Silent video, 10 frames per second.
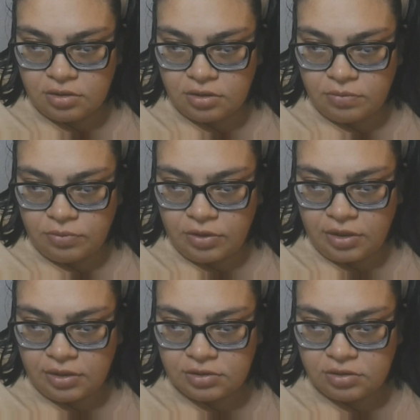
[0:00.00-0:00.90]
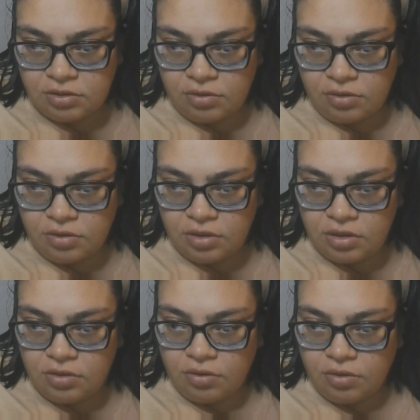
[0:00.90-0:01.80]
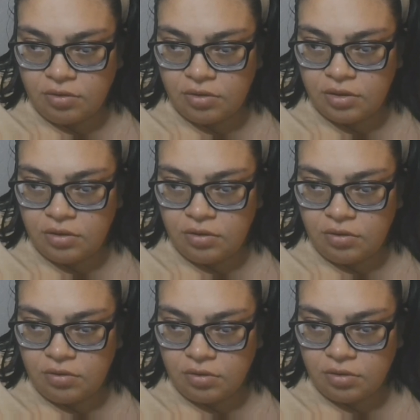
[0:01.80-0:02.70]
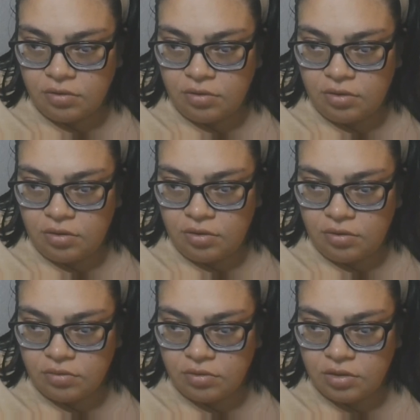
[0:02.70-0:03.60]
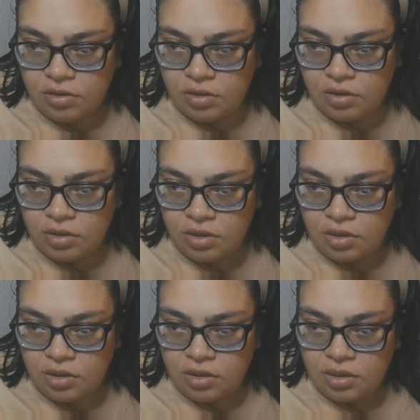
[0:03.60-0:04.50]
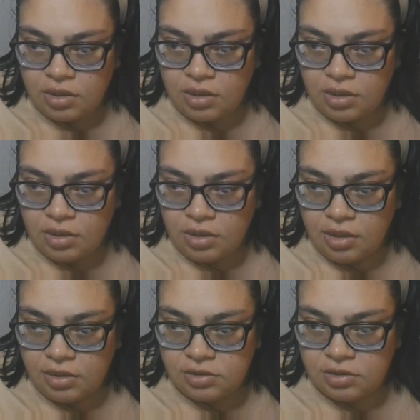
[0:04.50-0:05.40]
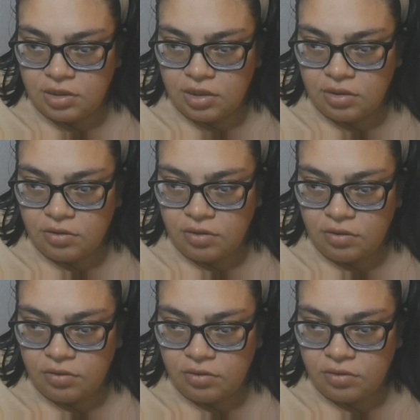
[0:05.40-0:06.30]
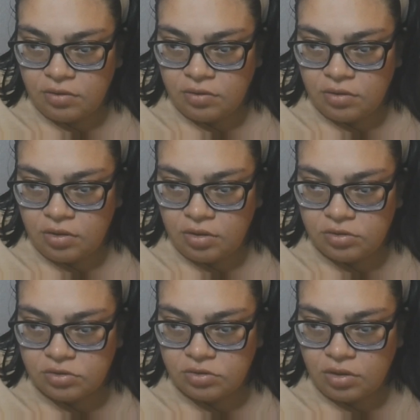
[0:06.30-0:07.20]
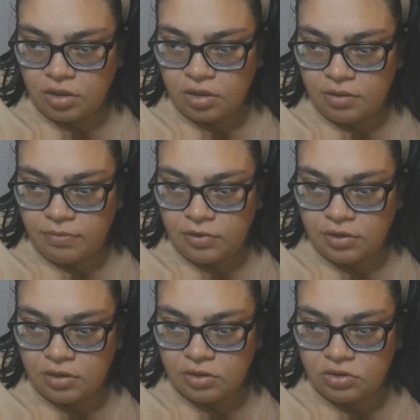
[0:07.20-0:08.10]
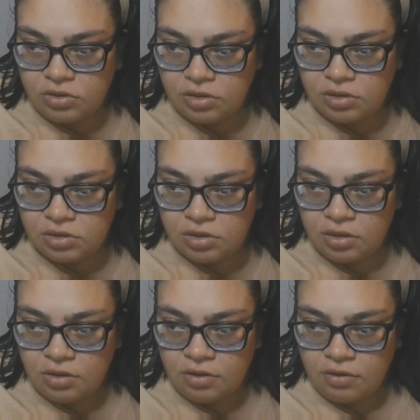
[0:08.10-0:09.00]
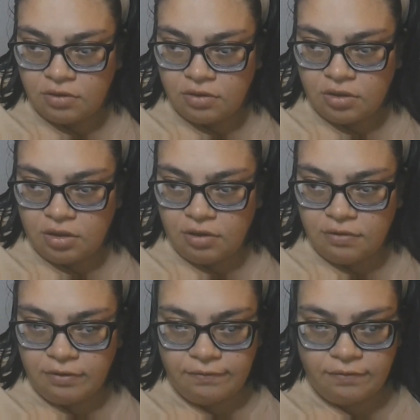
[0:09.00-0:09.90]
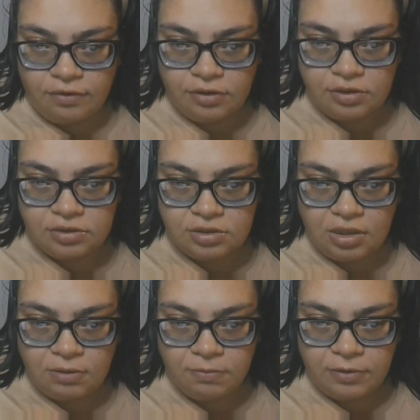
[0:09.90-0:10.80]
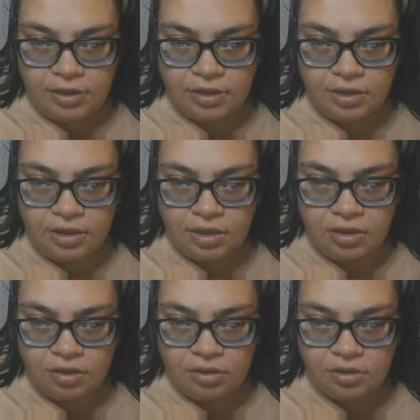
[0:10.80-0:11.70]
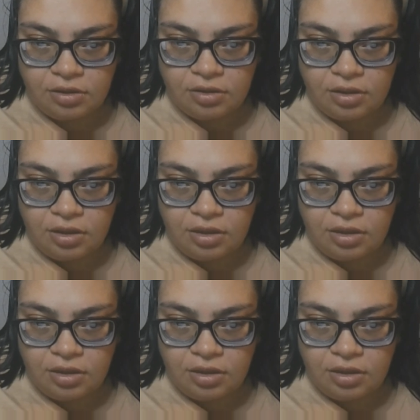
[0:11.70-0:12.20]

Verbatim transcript: compressed or an or, or oak. He lets it grow strong among the trees of the forest. He plant a larder